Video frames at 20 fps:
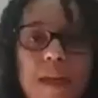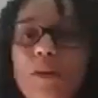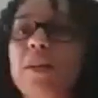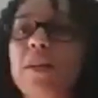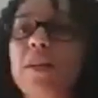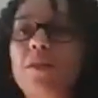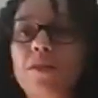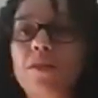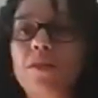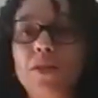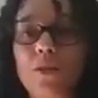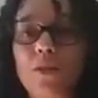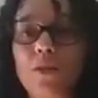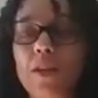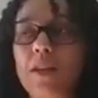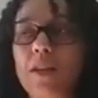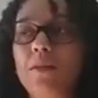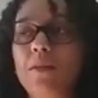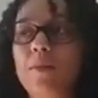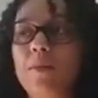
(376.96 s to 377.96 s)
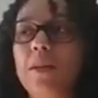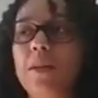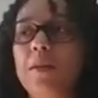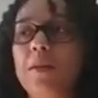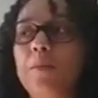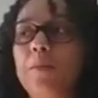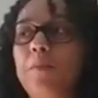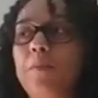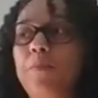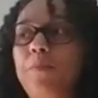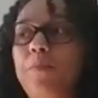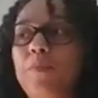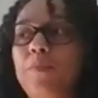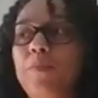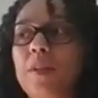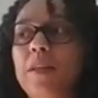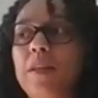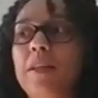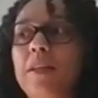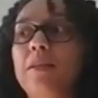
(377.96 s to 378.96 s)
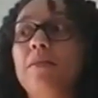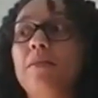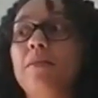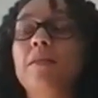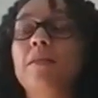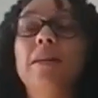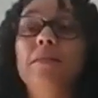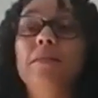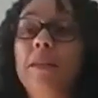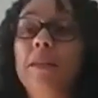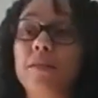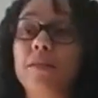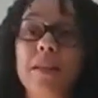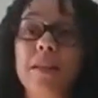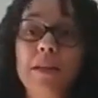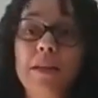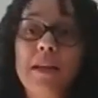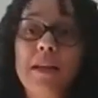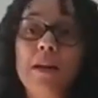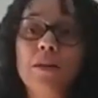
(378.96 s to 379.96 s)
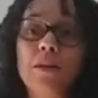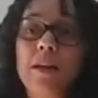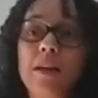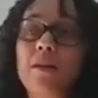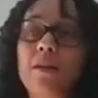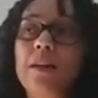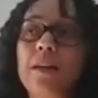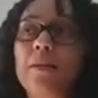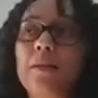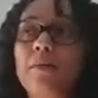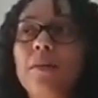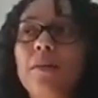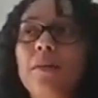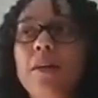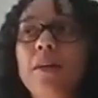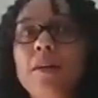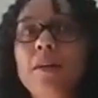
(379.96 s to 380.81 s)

healthcare journey. And I'll say healthcare and